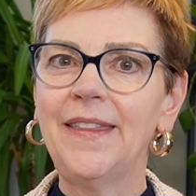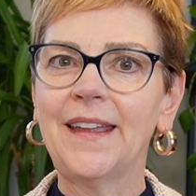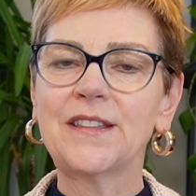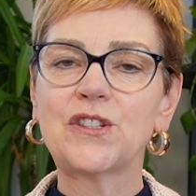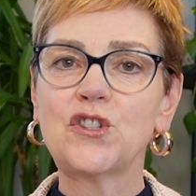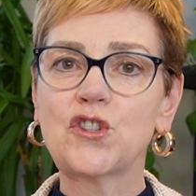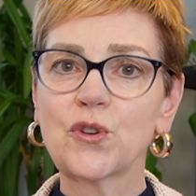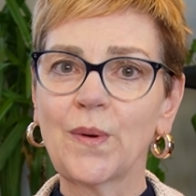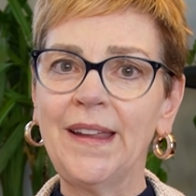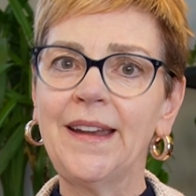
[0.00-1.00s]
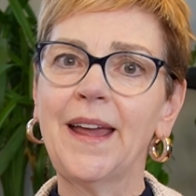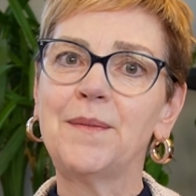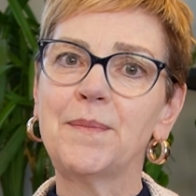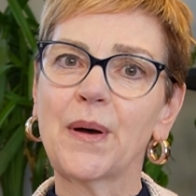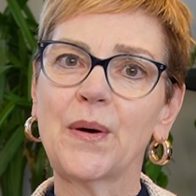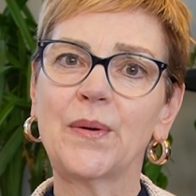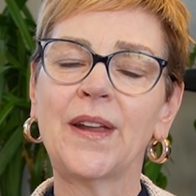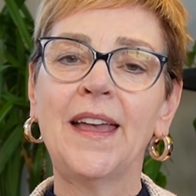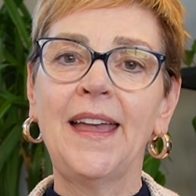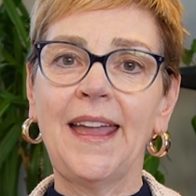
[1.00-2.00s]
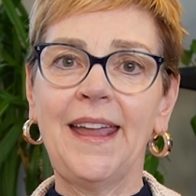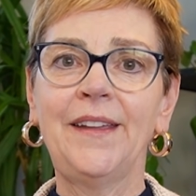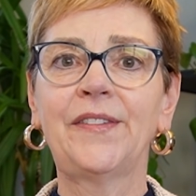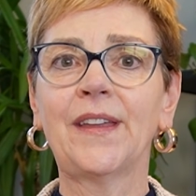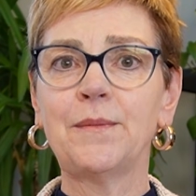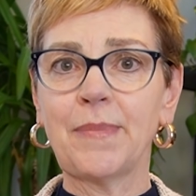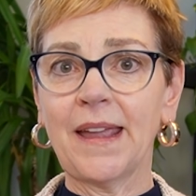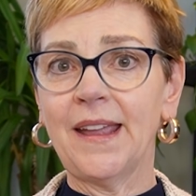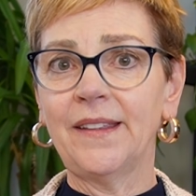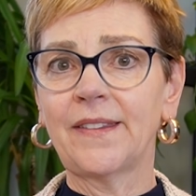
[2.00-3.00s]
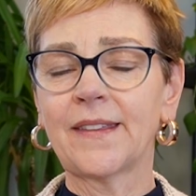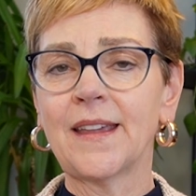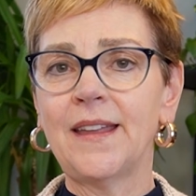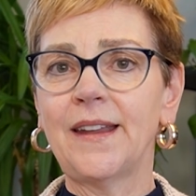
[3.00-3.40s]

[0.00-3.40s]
and that's joint and bone aches and pains.